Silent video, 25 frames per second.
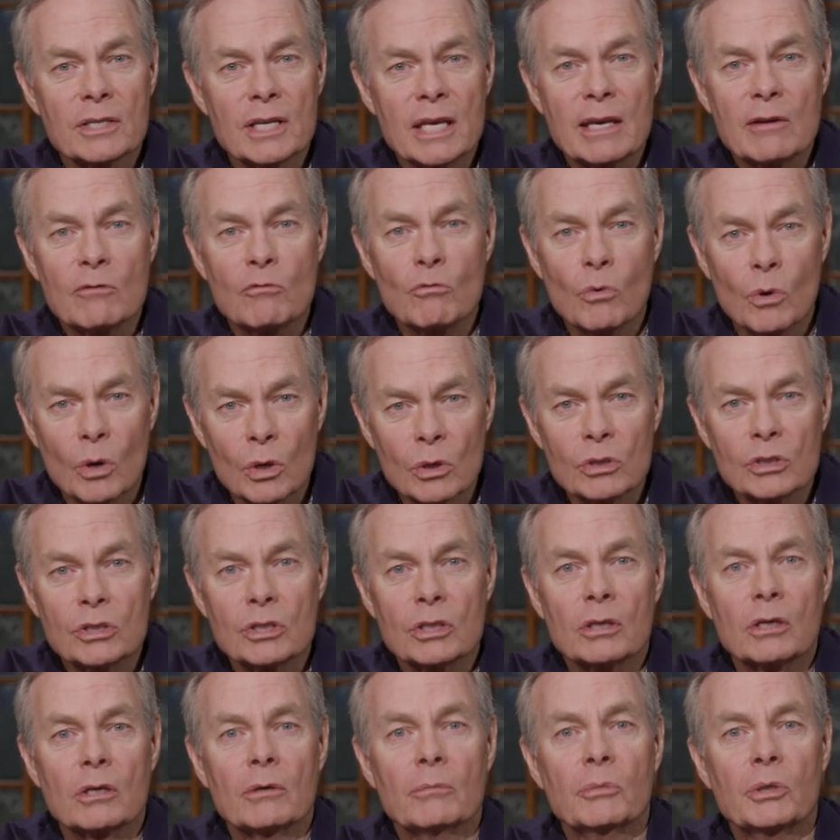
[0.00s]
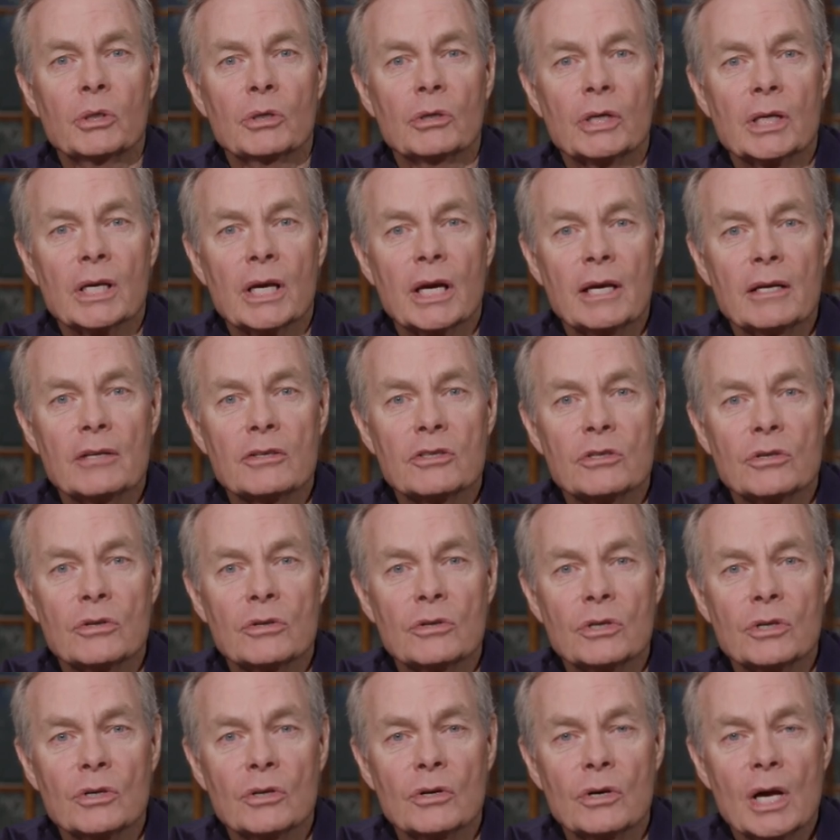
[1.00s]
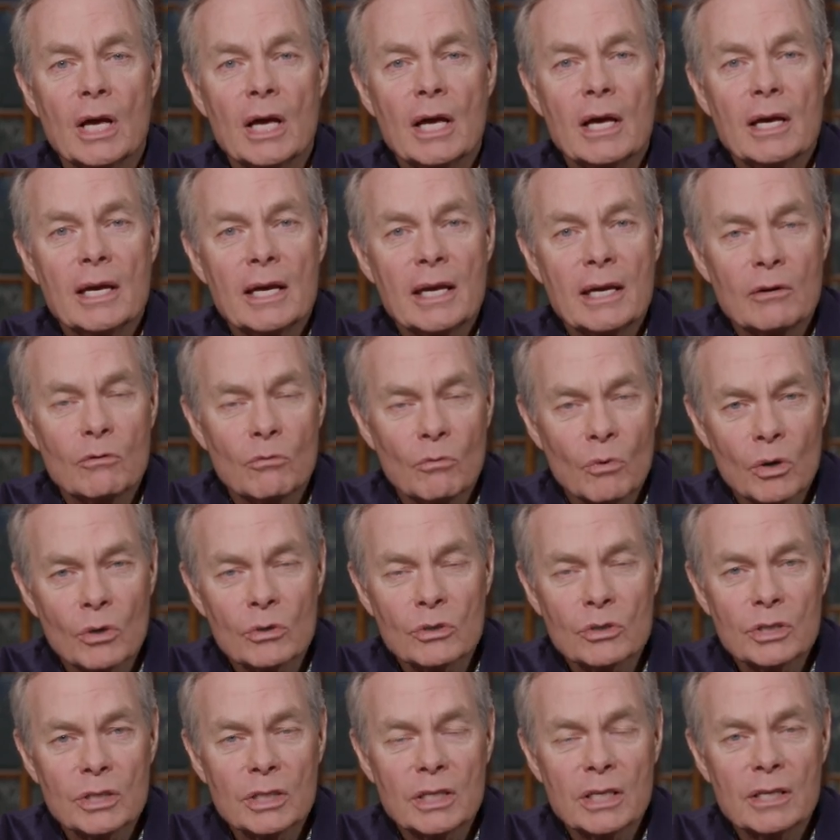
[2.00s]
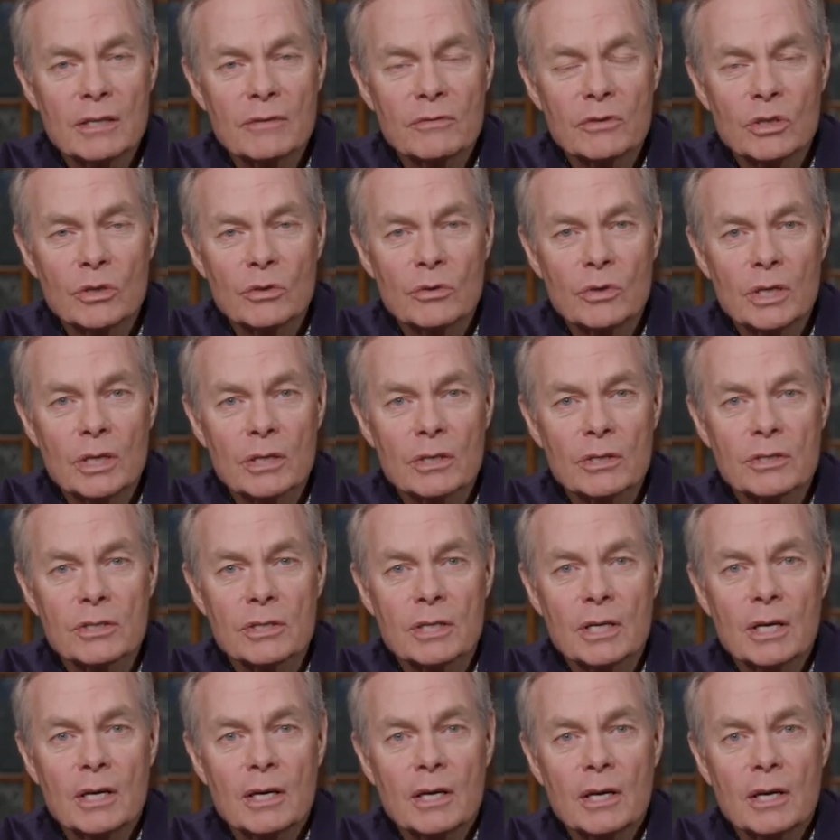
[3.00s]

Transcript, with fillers: He wants to communicate to you, He wants to give you His,